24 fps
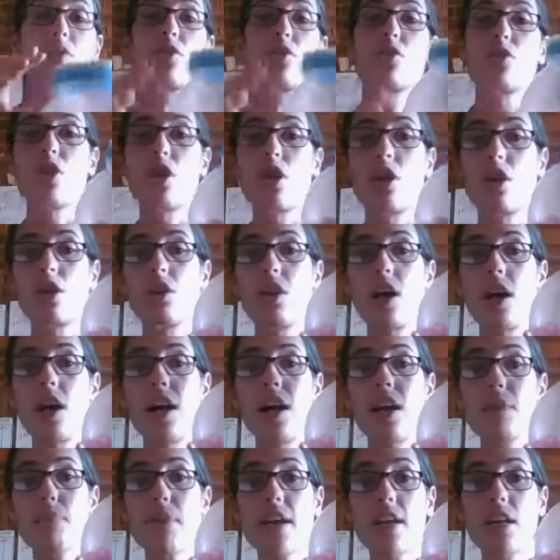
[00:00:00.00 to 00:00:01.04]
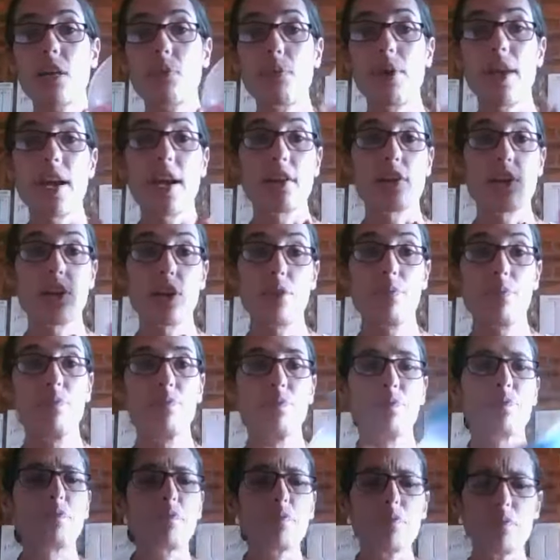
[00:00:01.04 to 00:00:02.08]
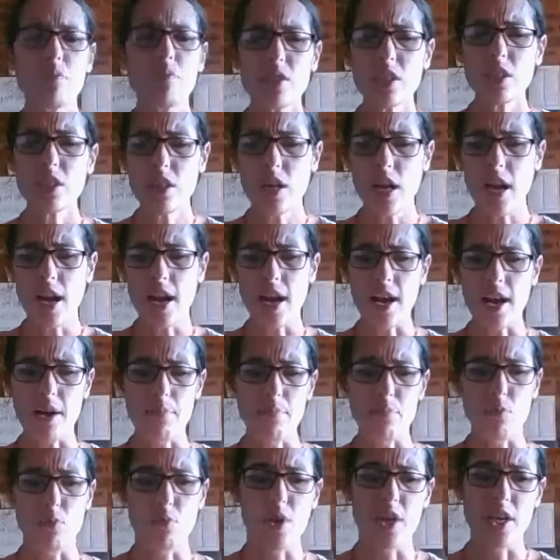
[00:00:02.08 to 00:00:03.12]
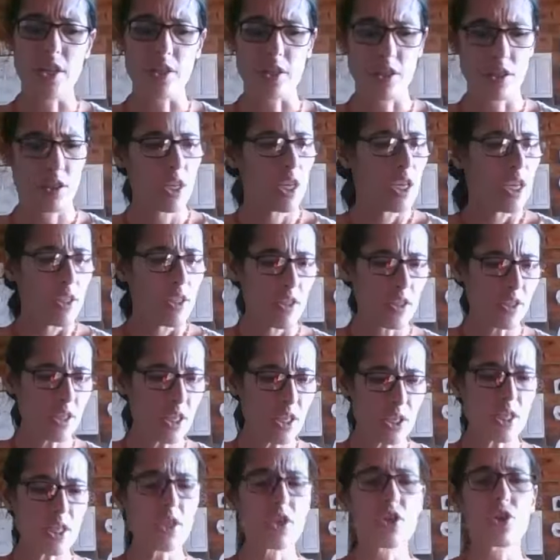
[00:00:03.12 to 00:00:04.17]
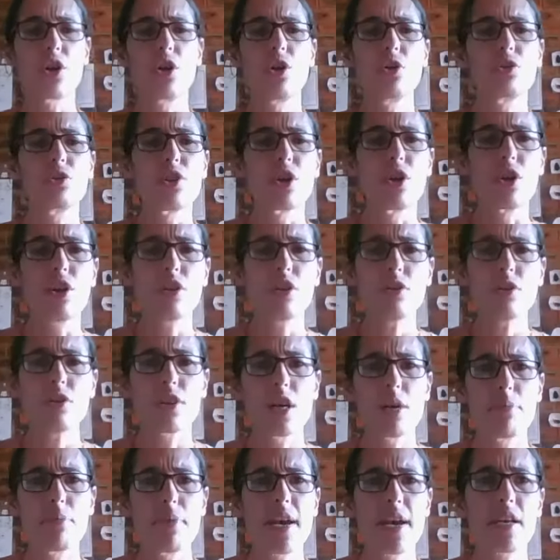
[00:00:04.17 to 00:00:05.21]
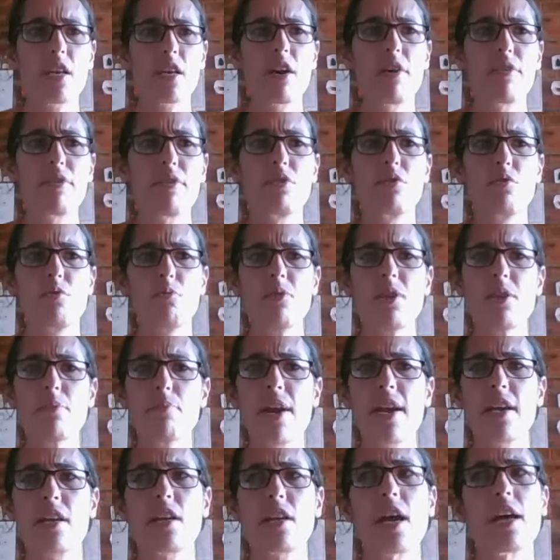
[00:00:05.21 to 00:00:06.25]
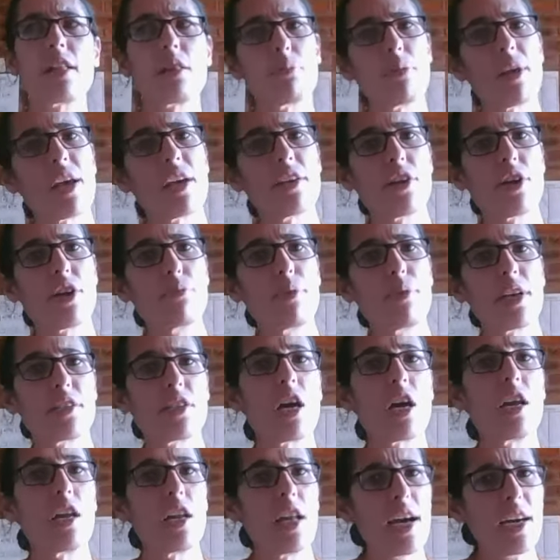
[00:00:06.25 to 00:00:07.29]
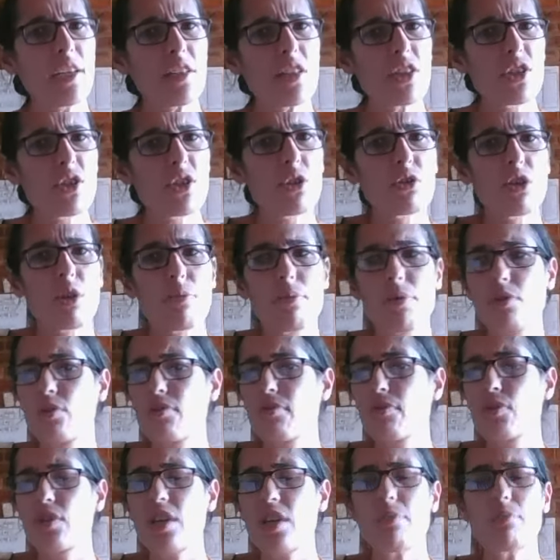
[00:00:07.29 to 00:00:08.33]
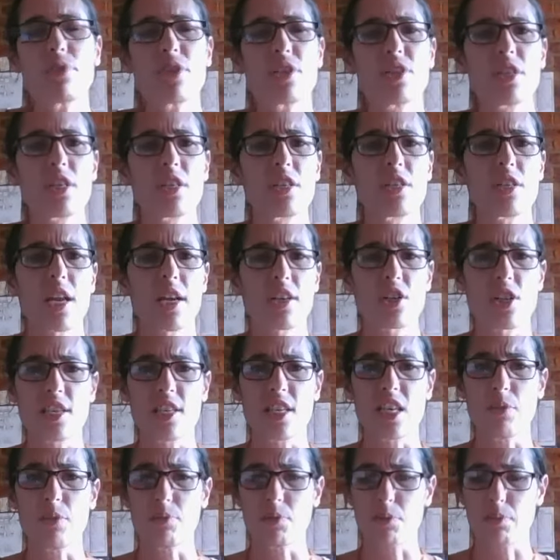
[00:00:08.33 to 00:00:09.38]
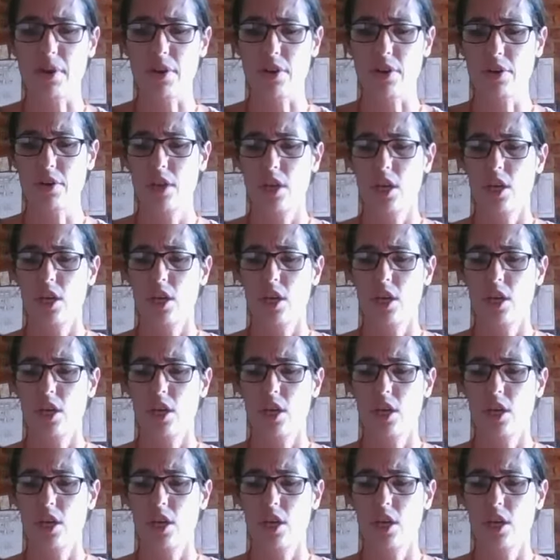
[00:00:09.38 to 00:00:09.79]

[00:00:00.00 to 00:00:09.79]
So I make Play-Doh with, this is the salt dough that I make. I would normally make other Play-Doh, but I like the salt dough because for some reason it actually keeps better.